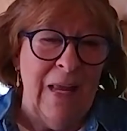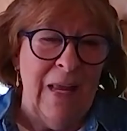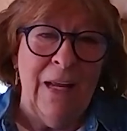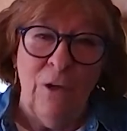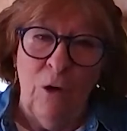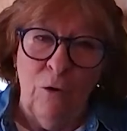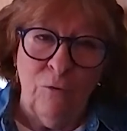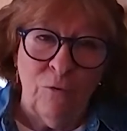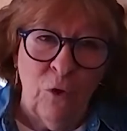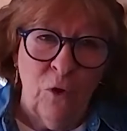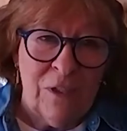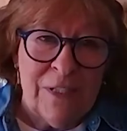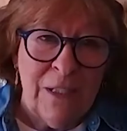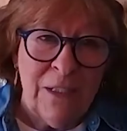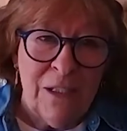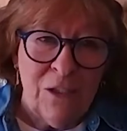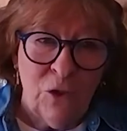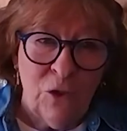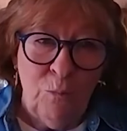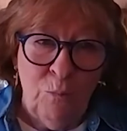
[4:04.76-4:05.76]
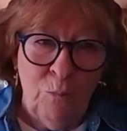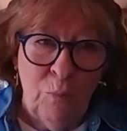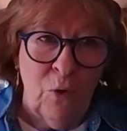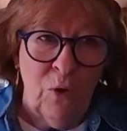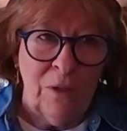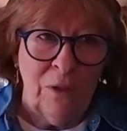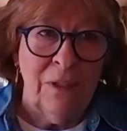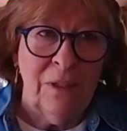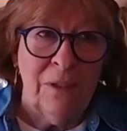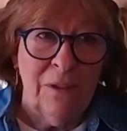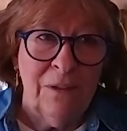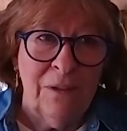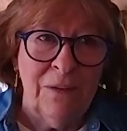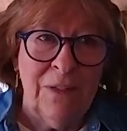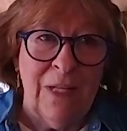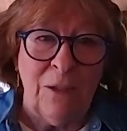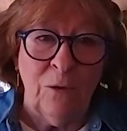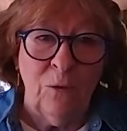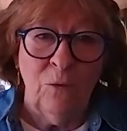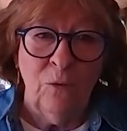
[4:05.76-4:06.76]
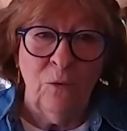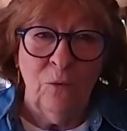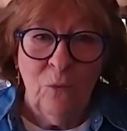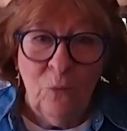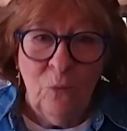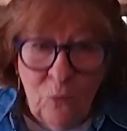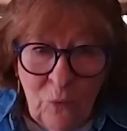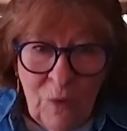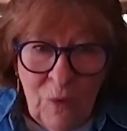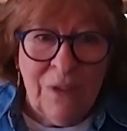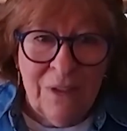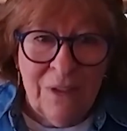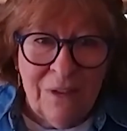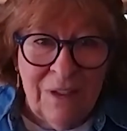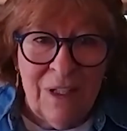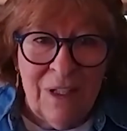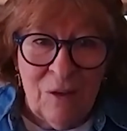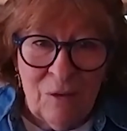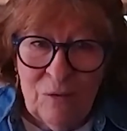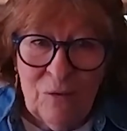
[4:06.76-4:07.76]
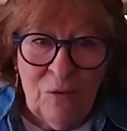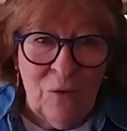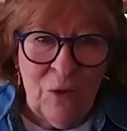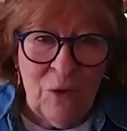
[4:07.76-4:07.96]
and of course, any support that we could give,